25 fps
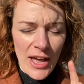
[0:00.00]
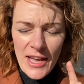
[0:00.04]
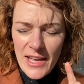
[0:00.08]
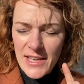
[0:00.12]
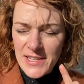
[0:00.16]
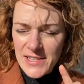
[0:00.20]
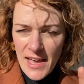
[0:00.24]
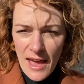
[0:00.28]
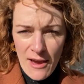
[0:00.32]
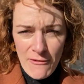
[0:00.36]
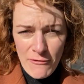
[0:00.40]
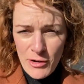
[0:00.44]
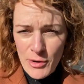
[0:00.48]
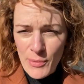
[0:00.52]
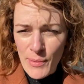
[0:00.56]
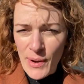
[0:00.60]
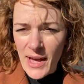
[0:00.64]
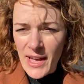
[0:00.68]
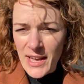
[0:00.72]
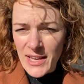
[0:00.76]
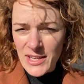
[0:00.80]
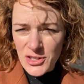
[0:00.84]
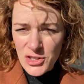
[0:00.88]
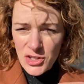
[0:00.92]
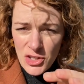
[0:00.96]
is
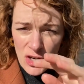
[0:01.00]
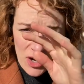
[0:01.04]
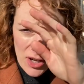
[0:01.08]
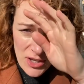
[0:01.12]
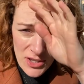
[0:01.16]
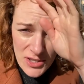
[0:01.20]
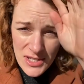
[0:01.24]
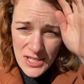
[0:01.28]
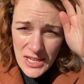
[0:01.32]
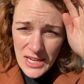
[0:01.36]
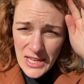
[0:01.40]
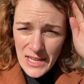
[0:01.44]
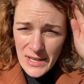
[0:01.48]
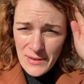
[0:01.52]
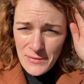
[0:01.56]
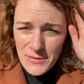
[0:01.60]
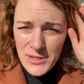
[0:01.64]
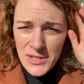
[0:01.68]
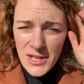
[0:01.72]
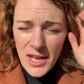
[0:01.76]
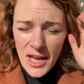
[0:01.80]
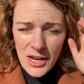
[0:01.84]
everywhere is giant sleeves.